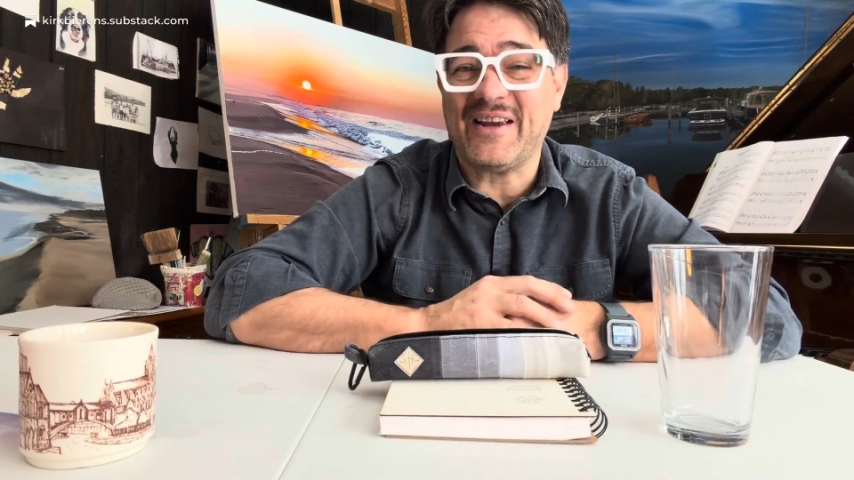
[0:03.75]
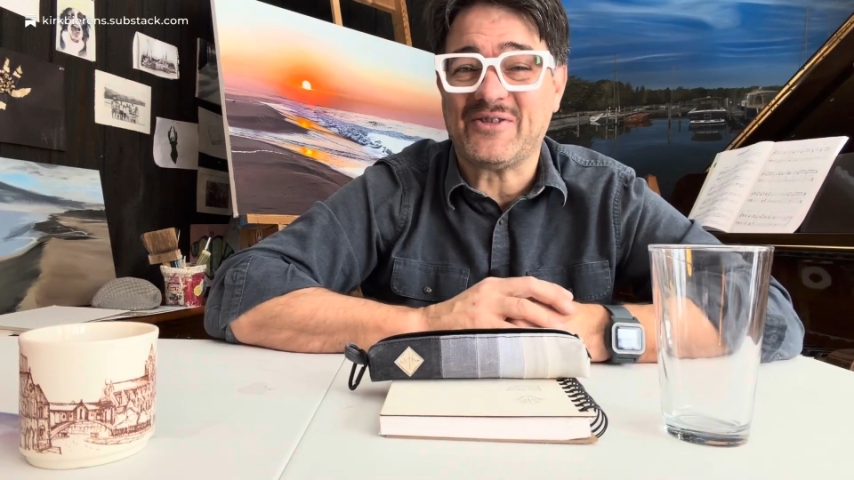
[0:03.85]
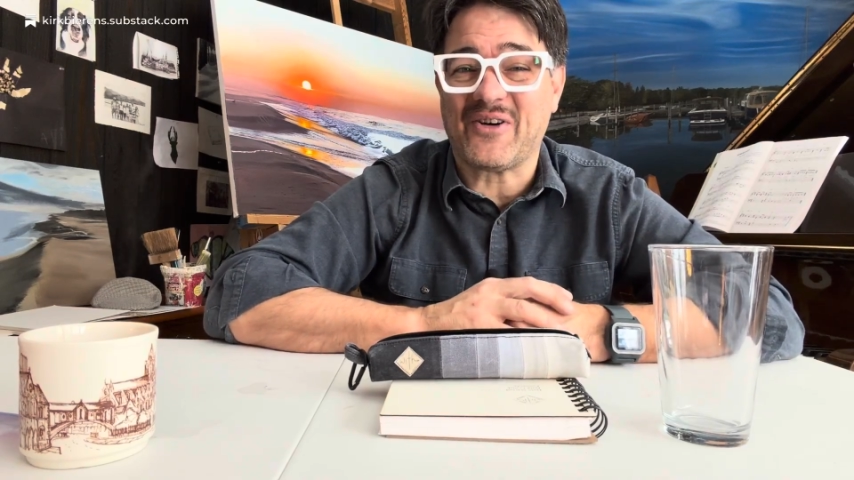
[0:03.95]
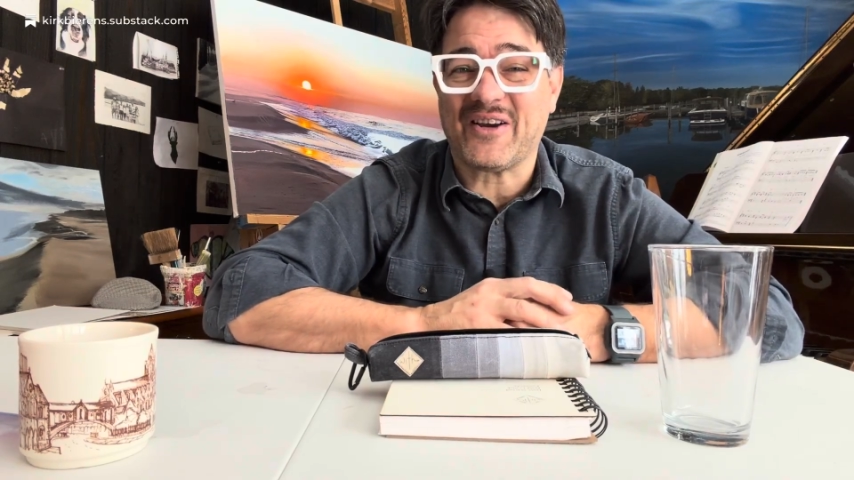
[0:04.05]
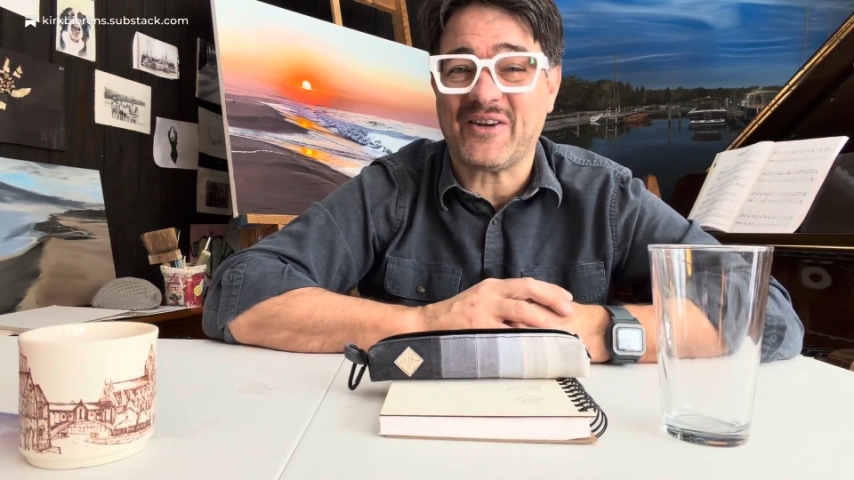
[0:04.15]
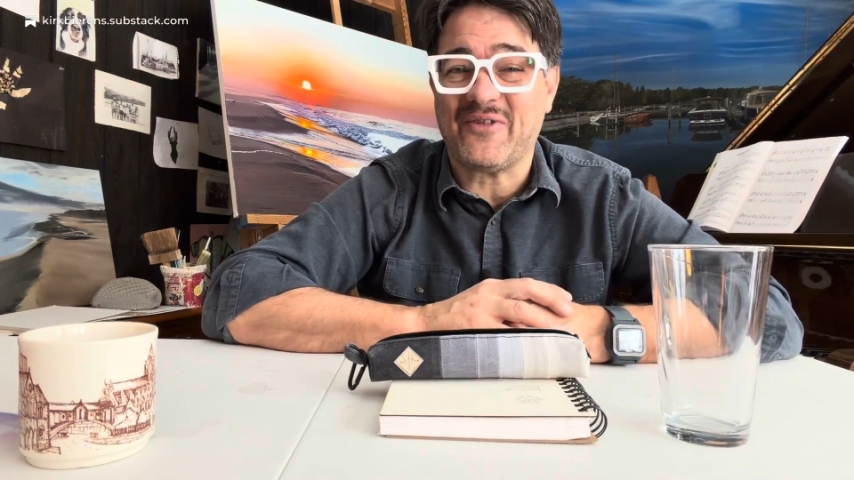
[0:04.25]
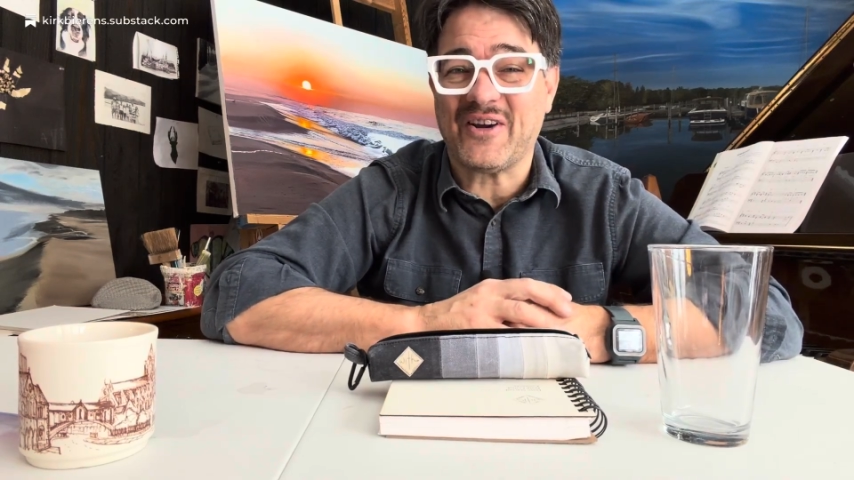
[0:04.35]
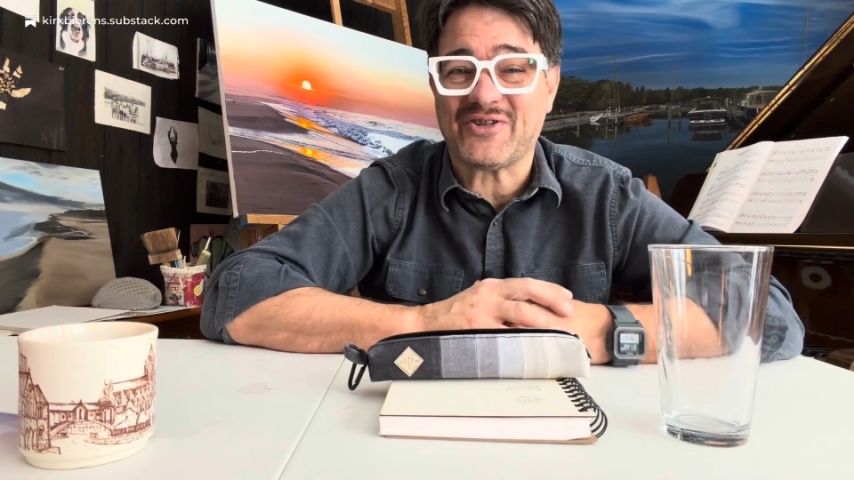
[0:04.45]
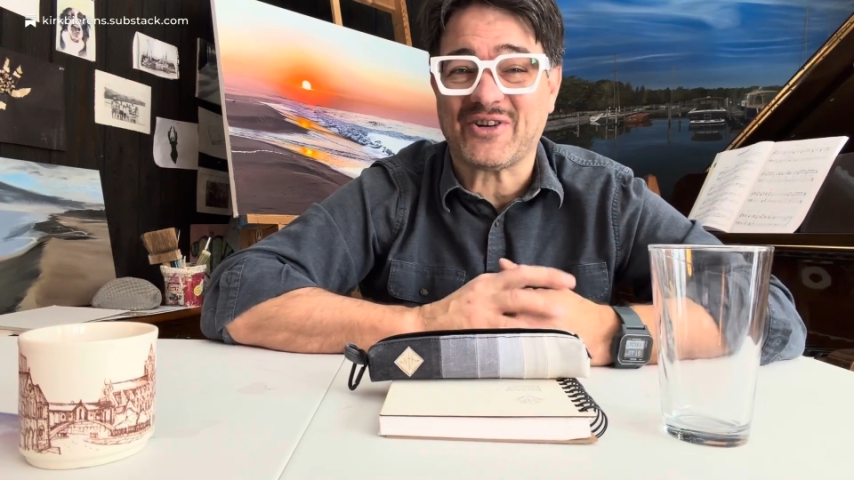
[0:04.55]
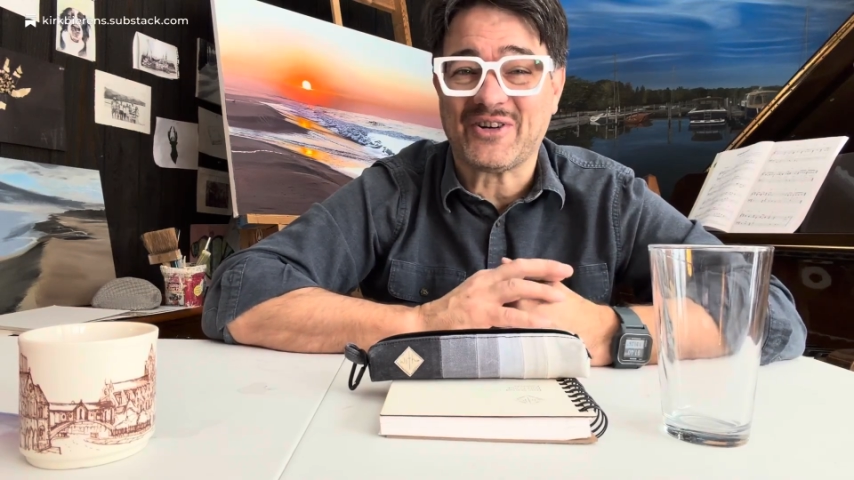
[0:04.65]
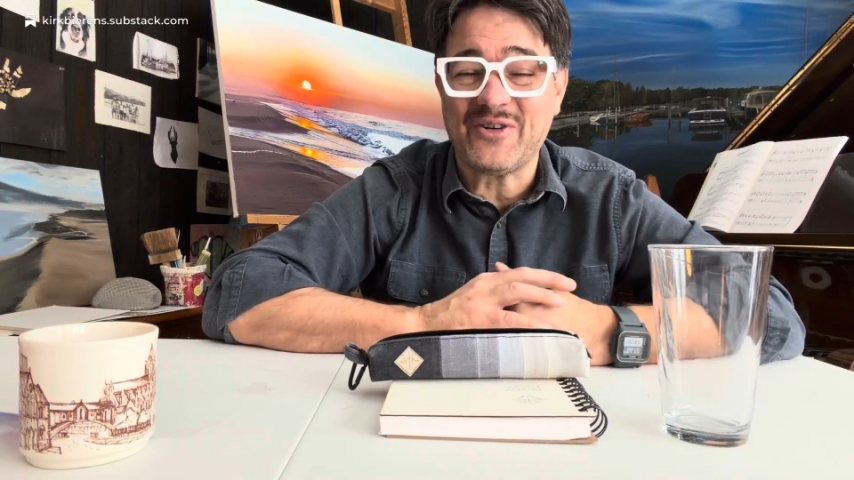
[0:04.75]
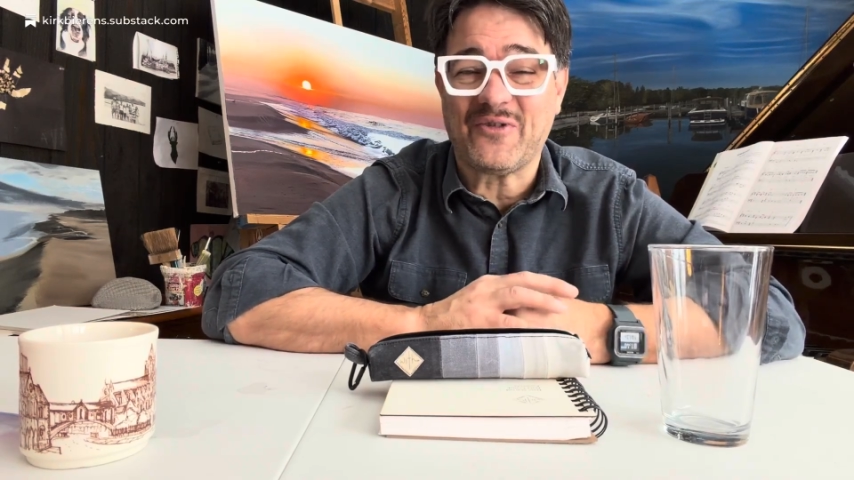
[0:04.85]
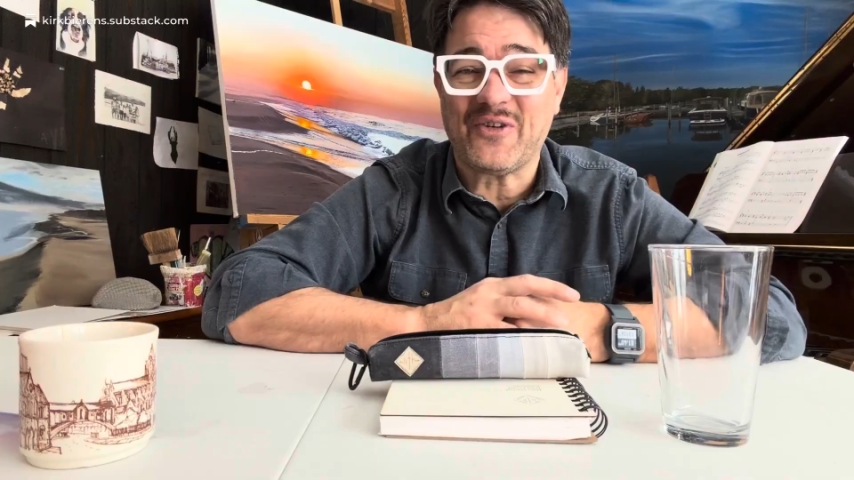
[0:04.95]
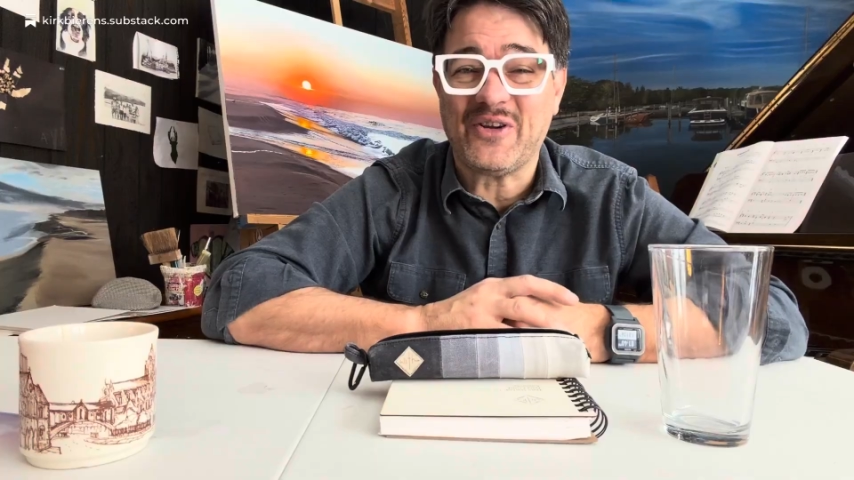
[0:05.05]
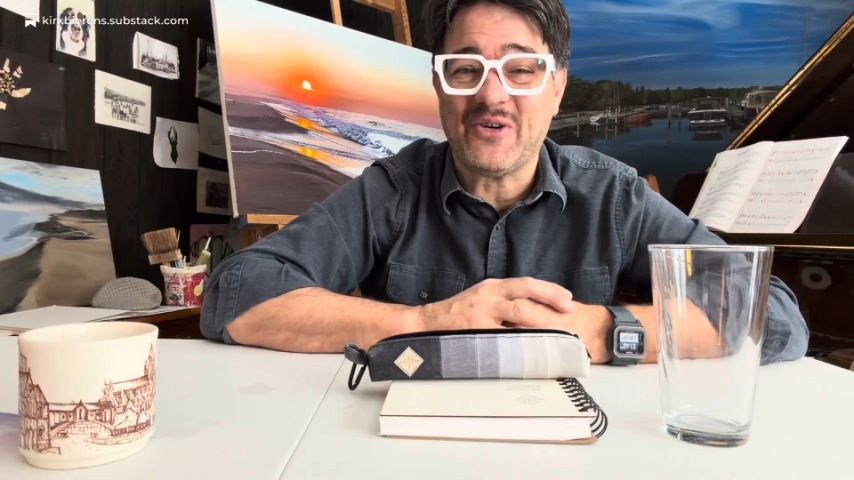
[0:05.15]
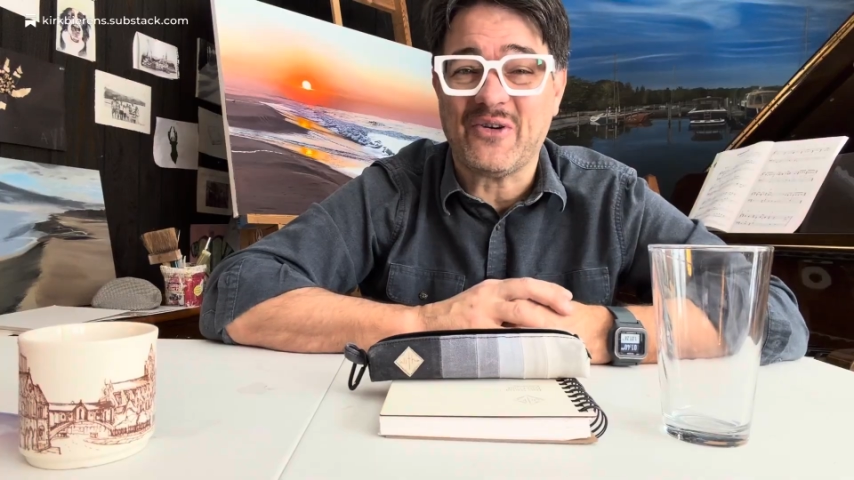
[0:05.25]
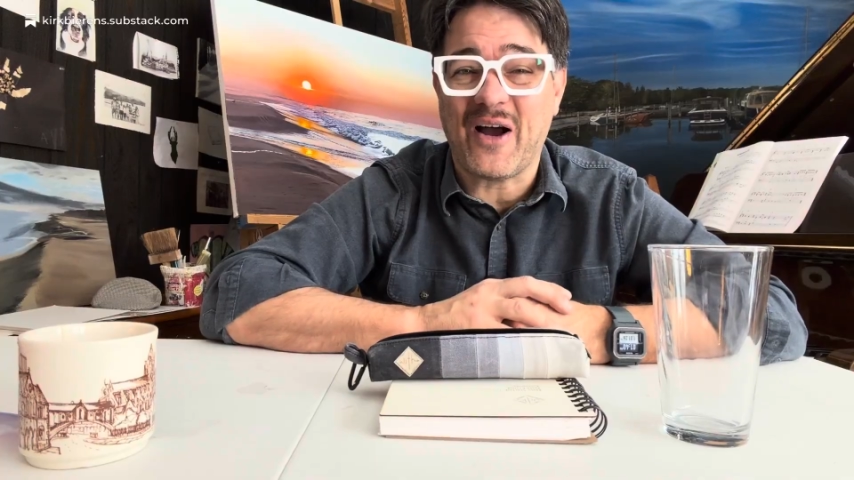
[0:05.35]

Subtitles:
drawing adventure. Good for you.